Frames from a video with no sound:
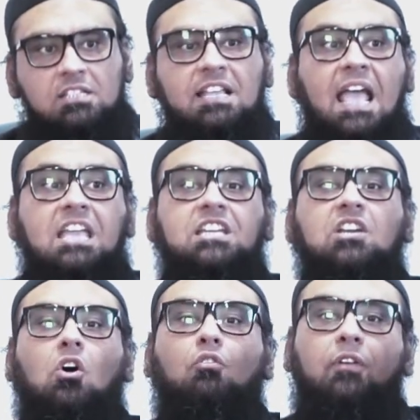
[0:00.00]
say
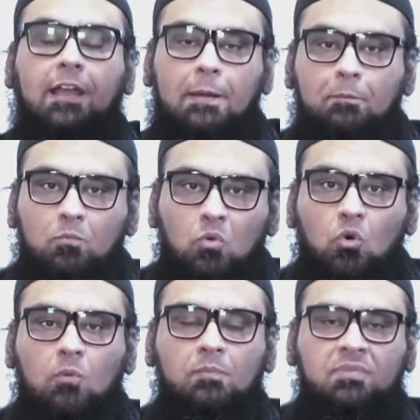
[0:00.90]
ye of him
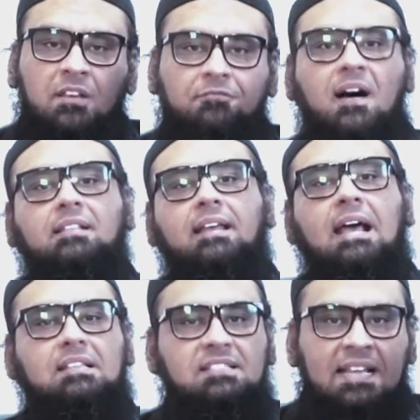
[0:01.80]
whom the Father
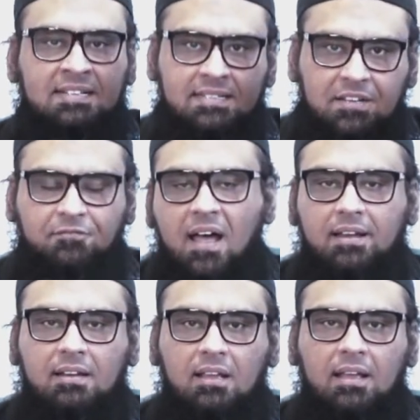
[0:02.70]
has
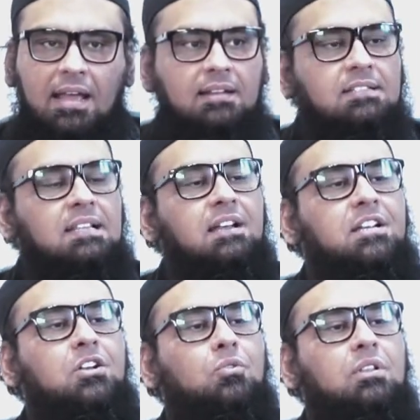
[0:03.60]
sanctified and
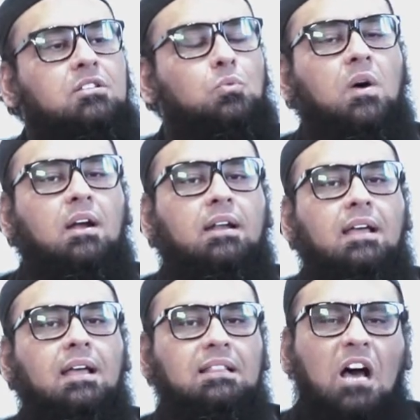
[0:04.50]
sent into this
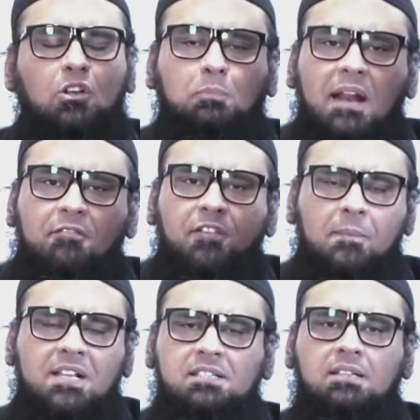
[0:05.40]
world, thou
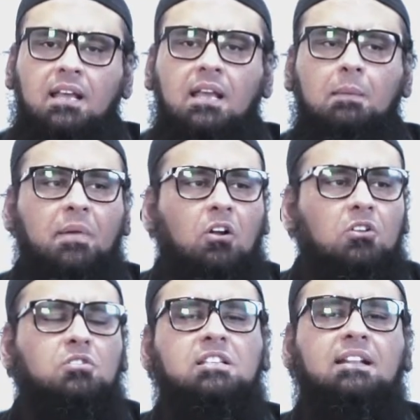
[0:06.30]
blasphemous,
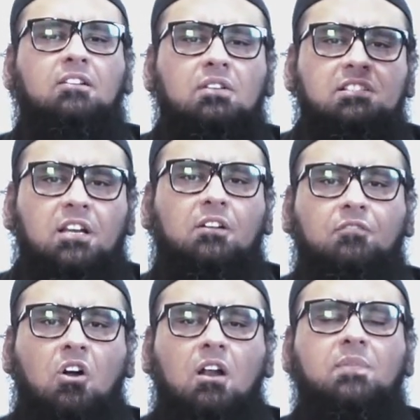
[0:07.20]
because you said that you are Son
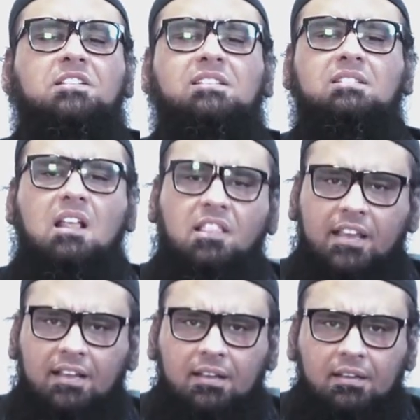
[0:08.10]
of God, which is
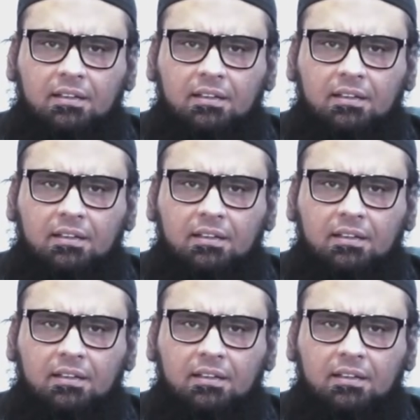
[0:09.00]
nothing.